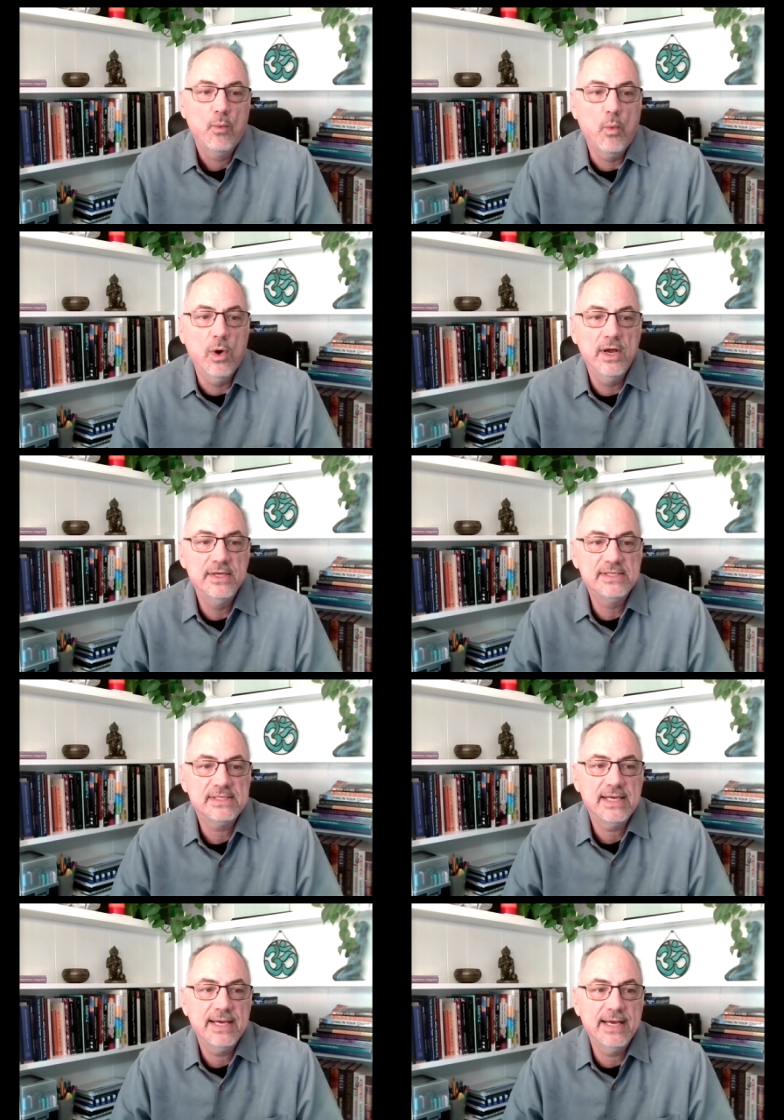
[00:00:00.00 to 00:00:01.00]

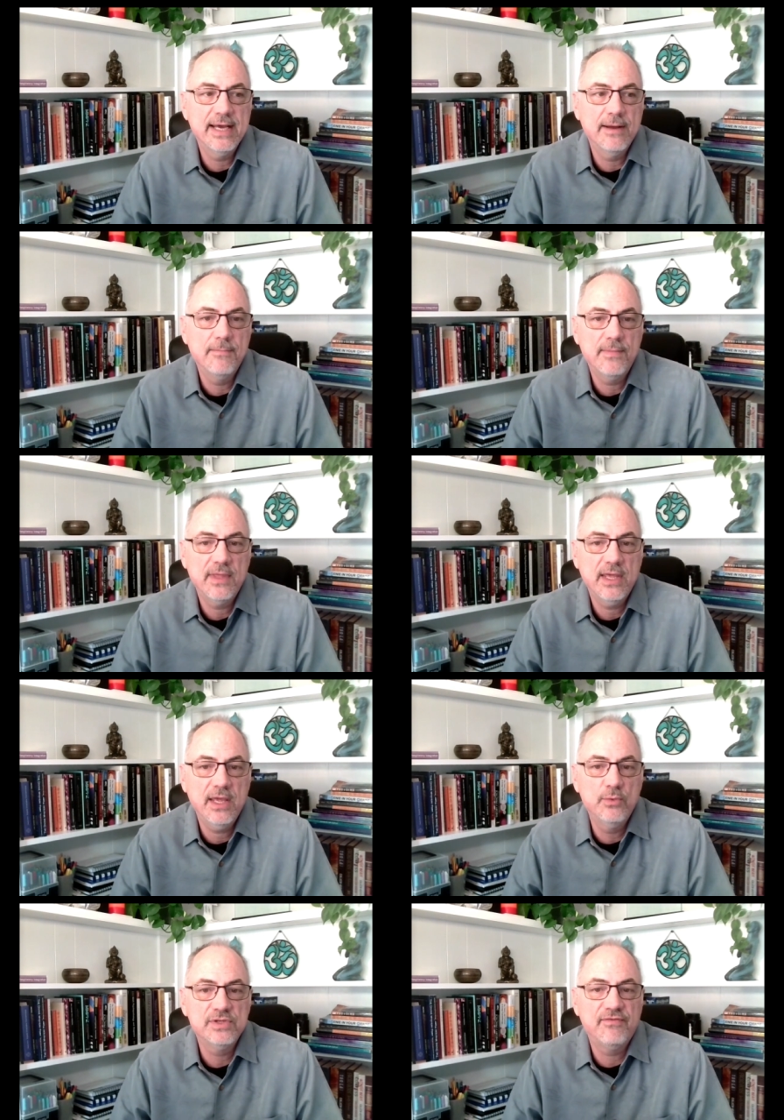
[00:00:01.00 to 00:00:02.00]
was um,
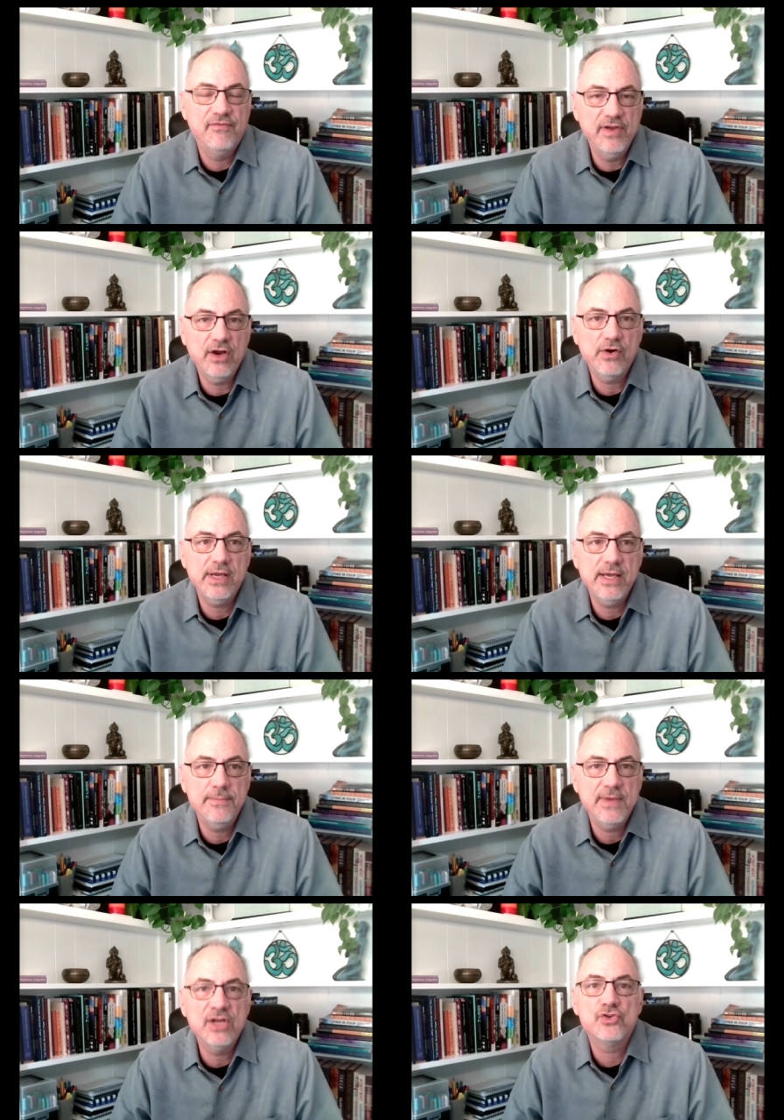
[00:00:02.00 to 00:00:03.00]
it was
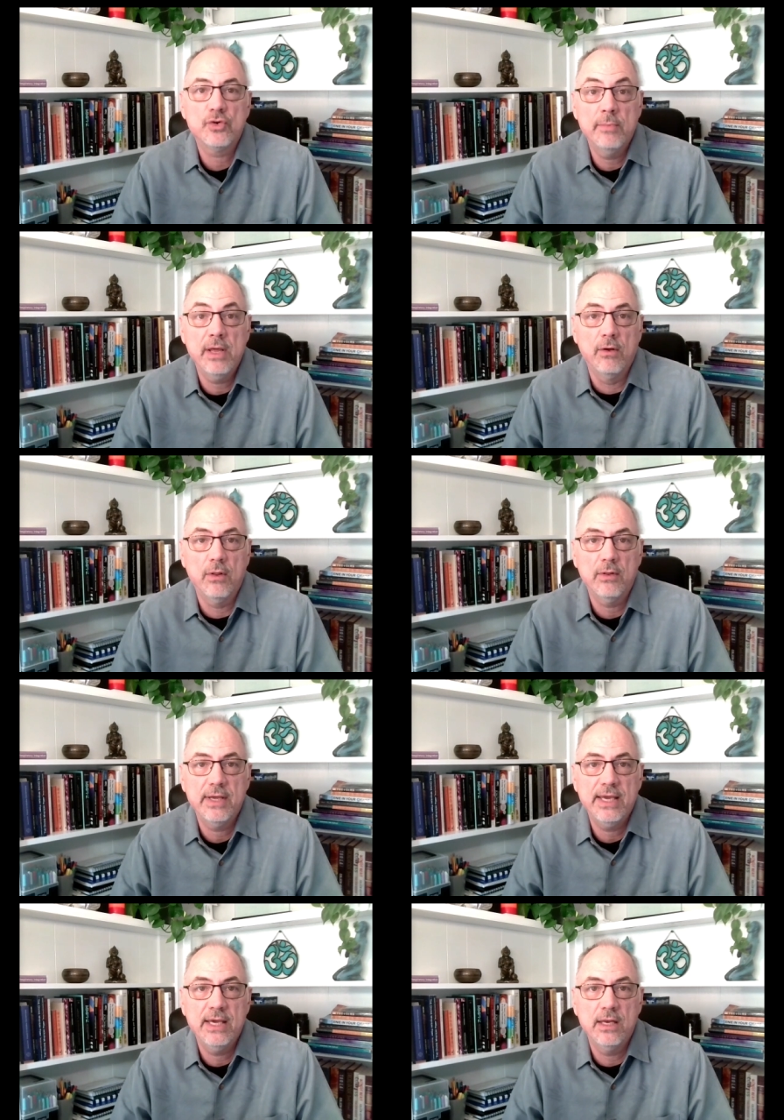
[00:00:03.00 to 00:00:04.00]
very instrumental
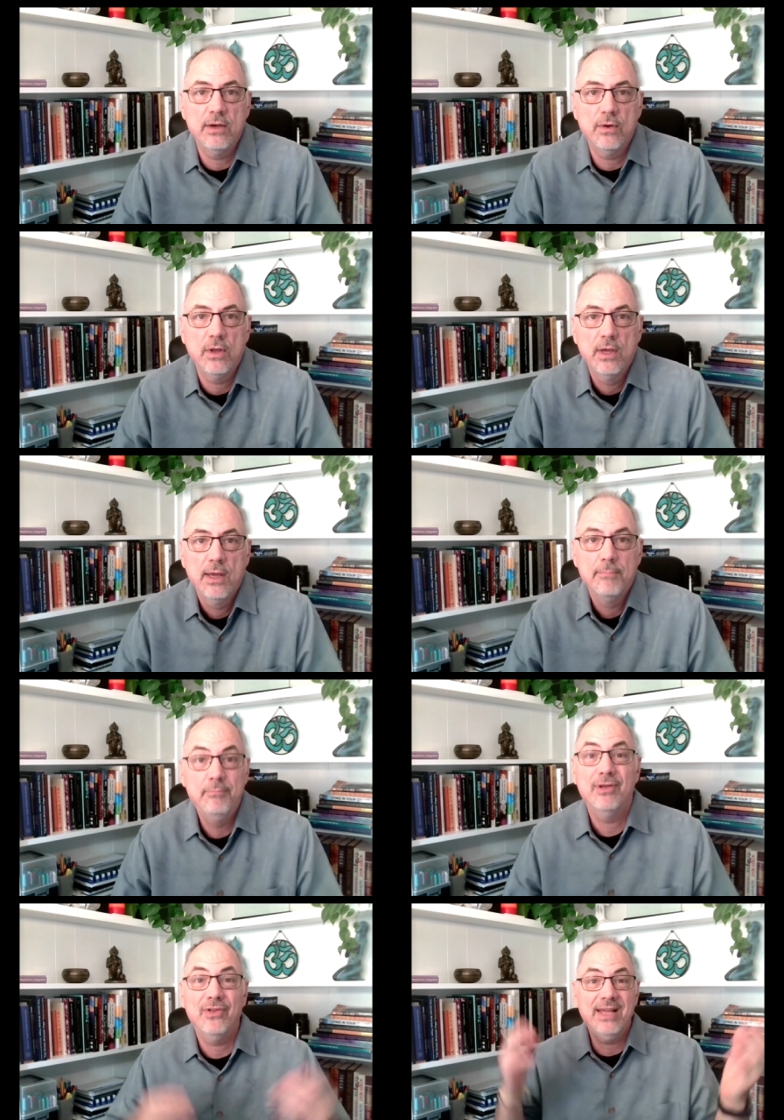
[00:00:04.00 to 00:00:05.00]
in
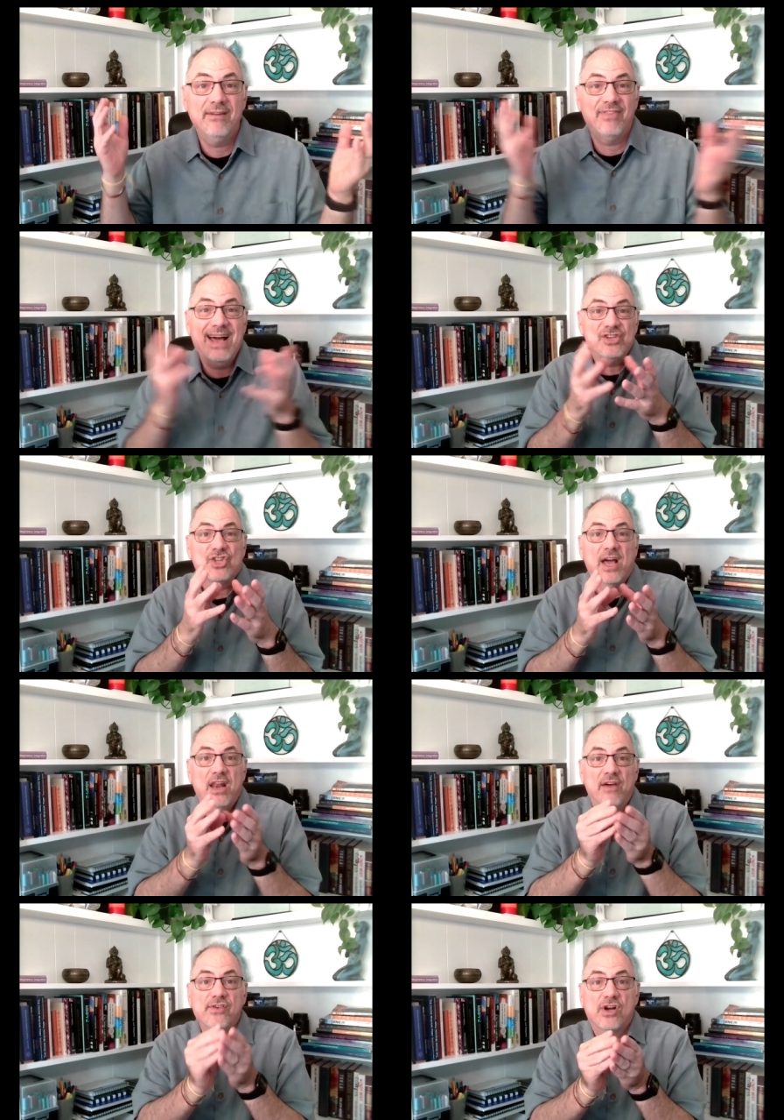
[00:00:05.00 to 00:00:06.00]
building a
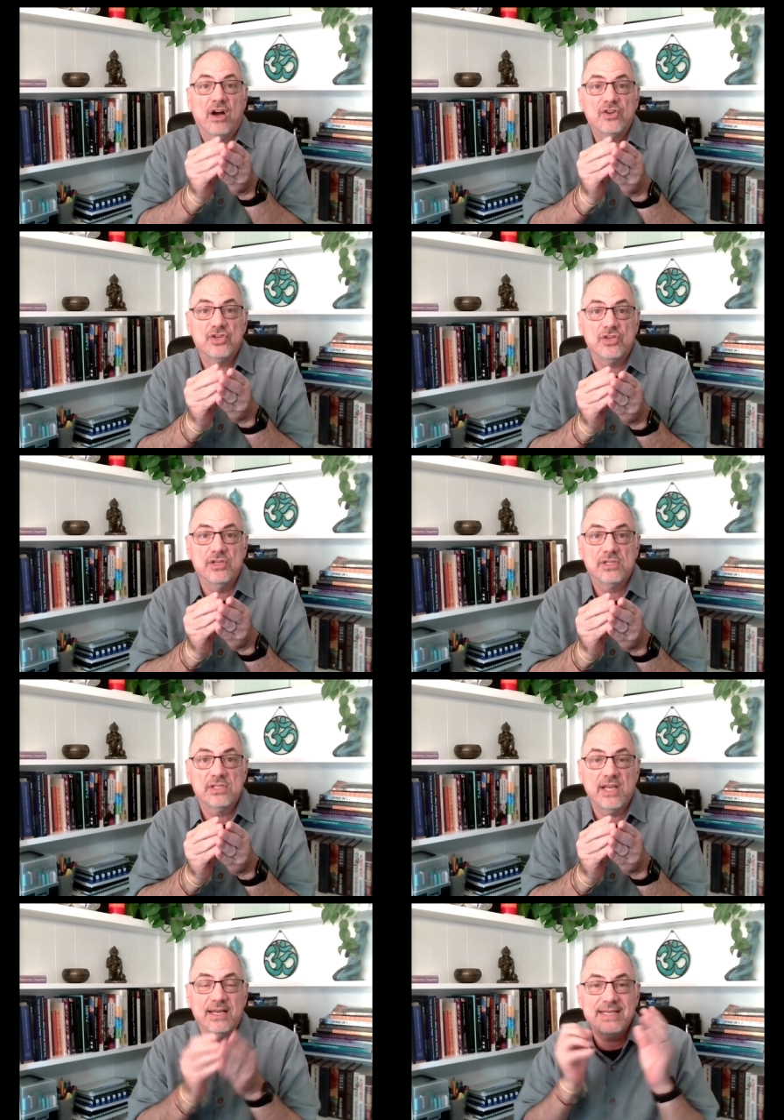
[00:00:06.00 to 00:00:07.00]
flashlight of your consciousness.
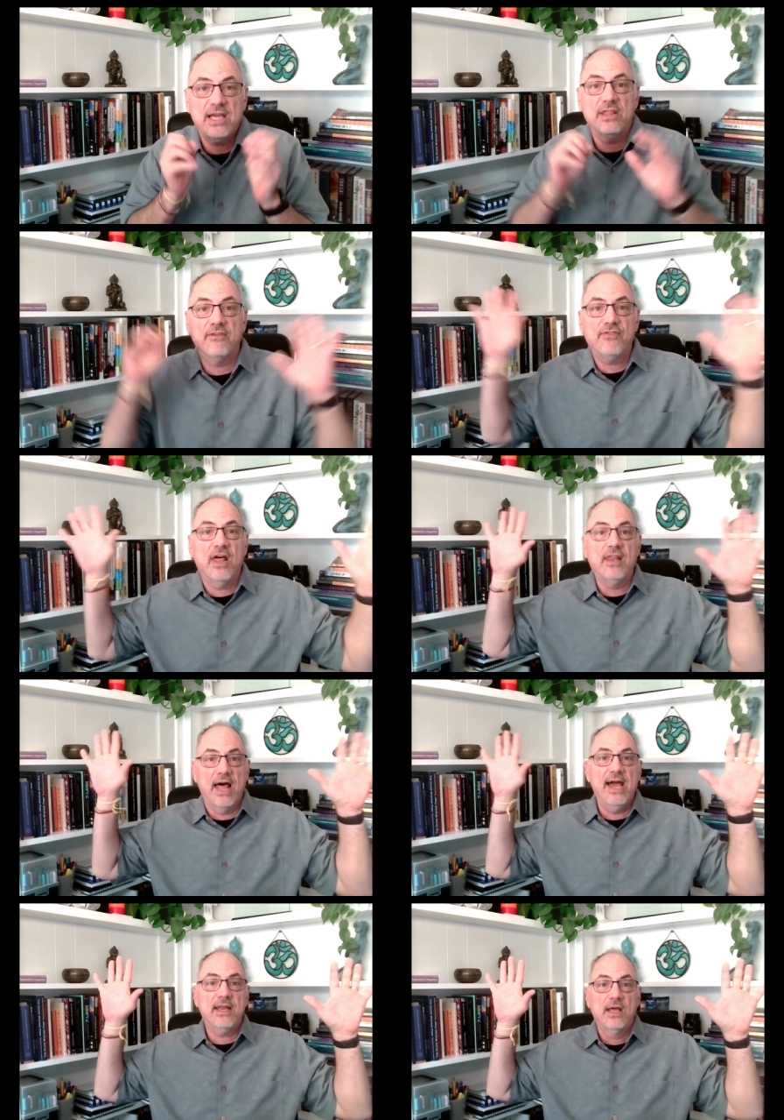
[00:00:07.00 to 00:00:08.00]
It's like taking the
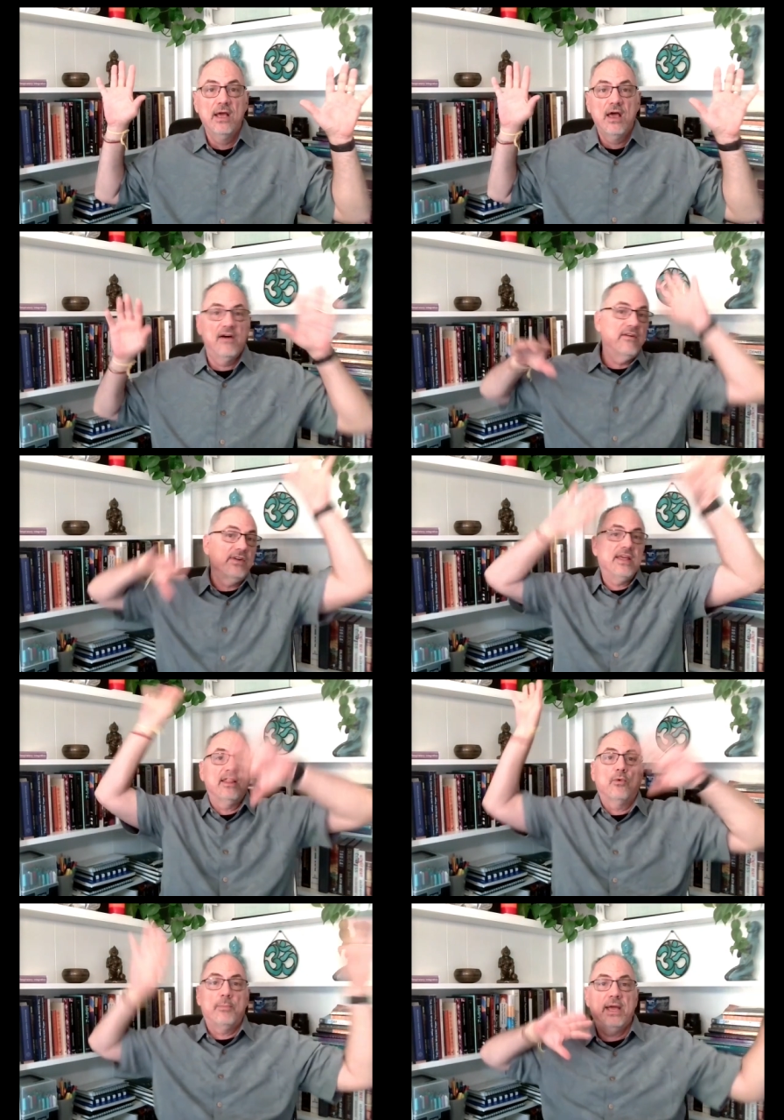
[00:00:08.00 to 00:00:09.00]
floodlight of
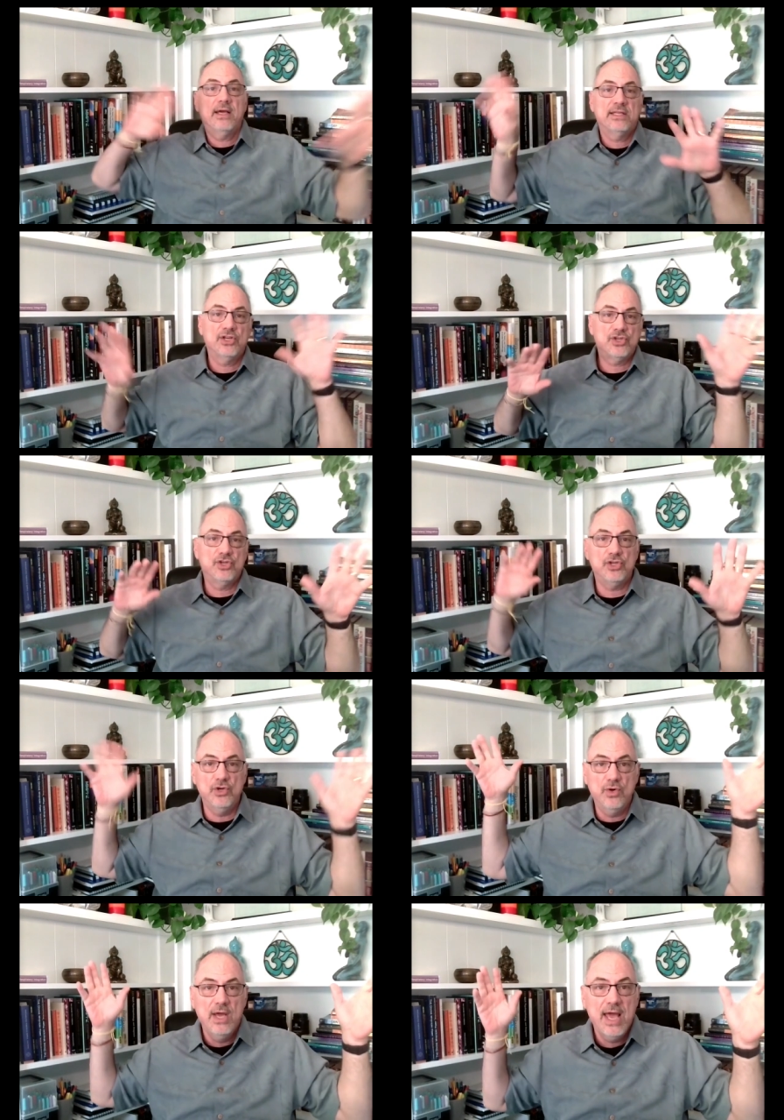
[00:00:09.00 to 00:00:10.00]
everything that we're paying attention
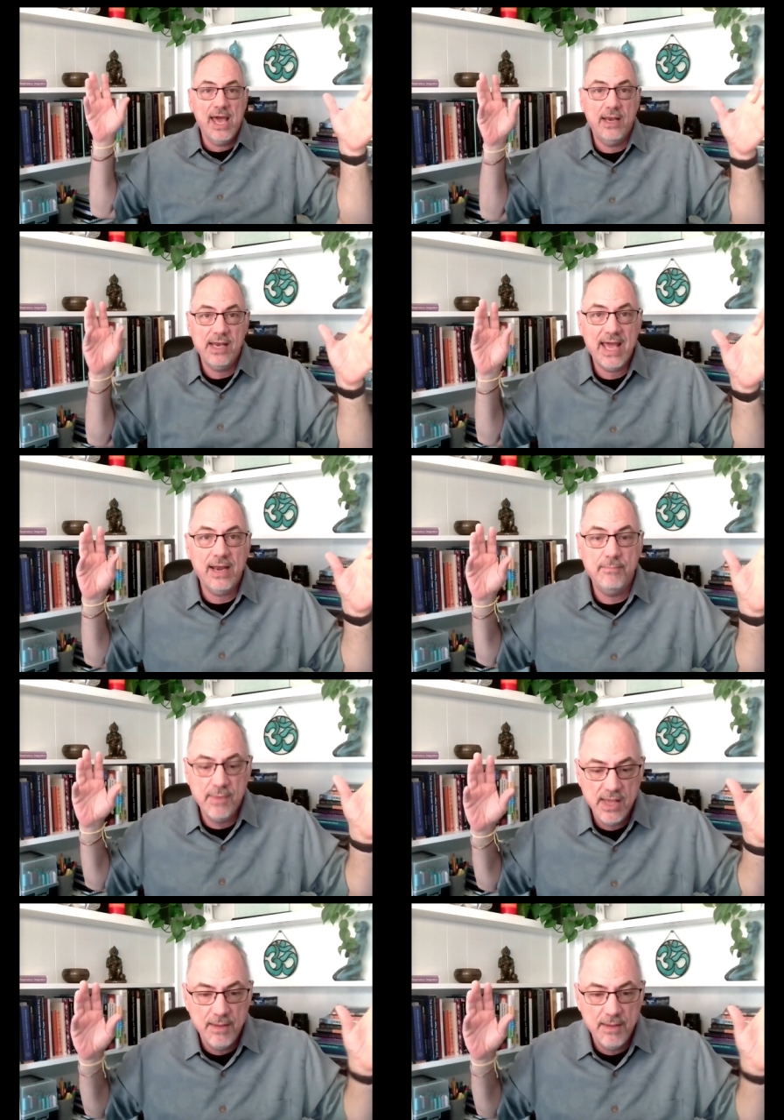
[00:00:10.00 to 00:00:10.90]
to and and